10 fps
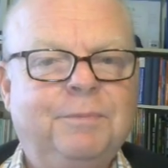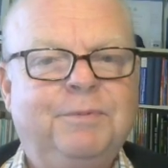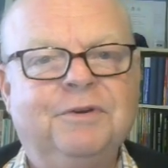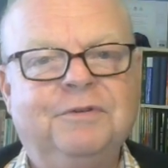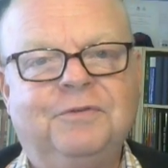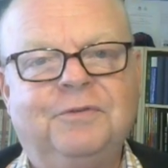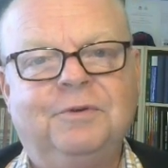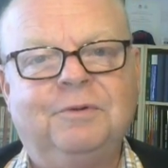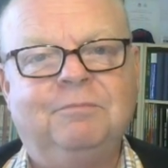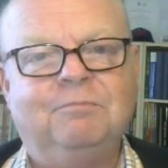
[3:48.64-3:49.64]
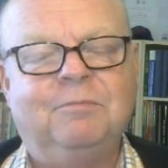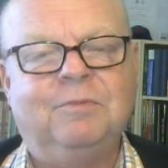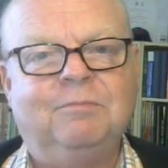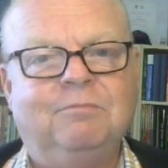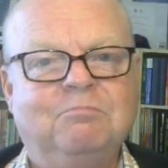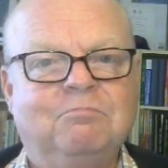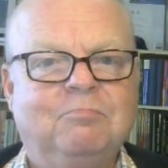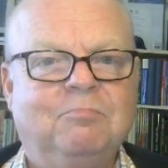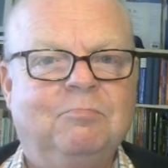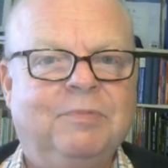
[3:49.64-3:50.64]
you've
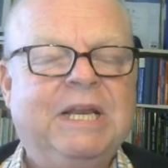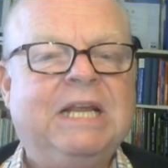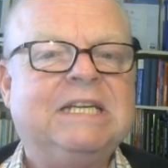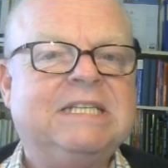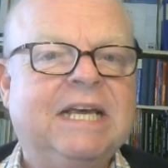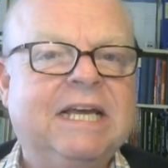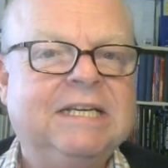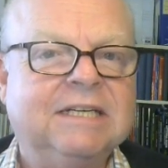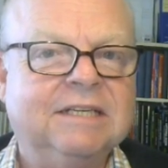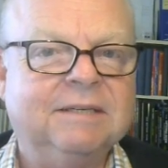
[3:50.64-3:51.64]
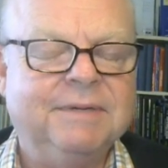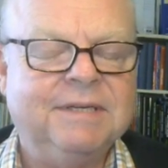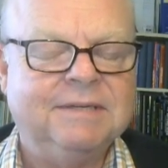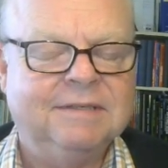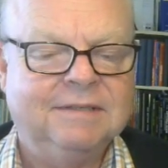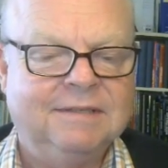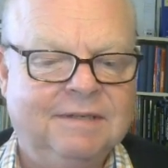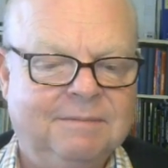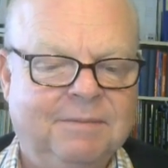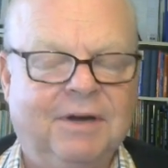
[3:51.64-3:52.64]
been entertained a little bit
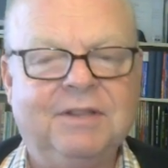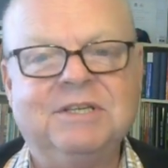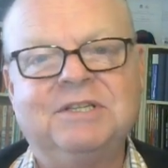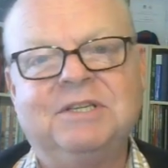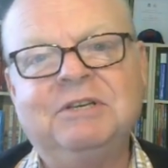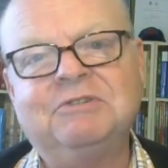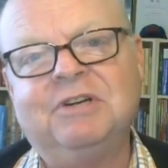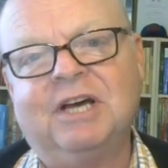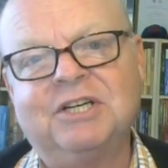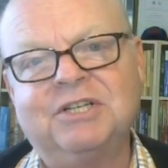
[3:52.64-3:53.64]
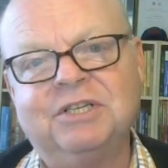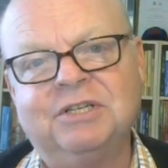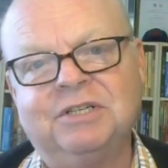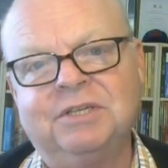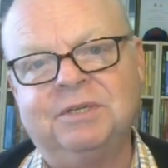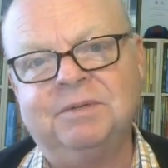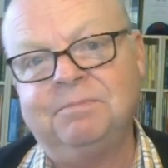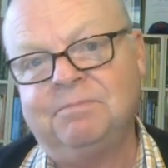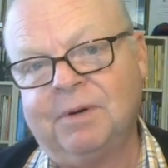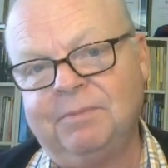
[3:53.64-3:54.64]
by this introduction
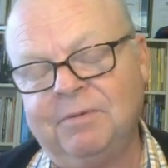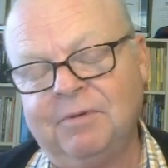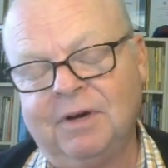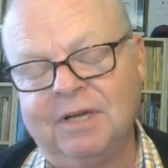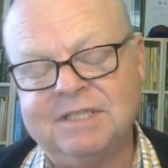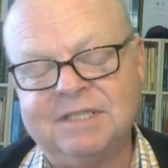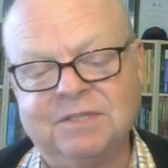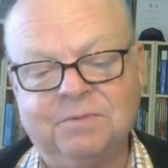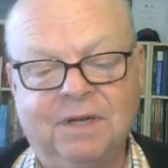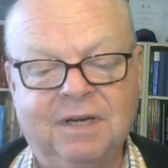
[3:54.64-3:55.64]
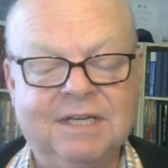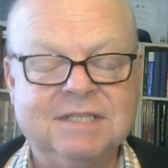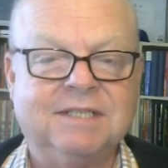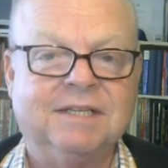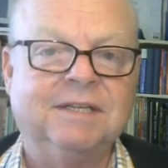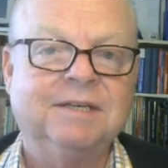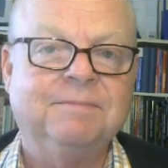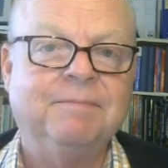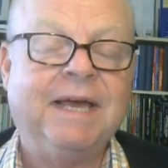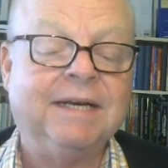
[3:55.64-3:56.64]
to property rights as well as the
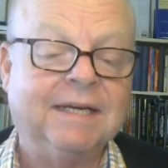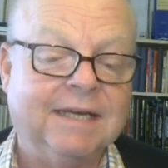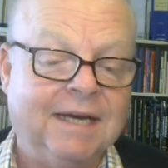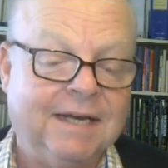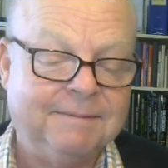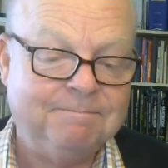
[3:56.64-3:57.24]
Magna Carta.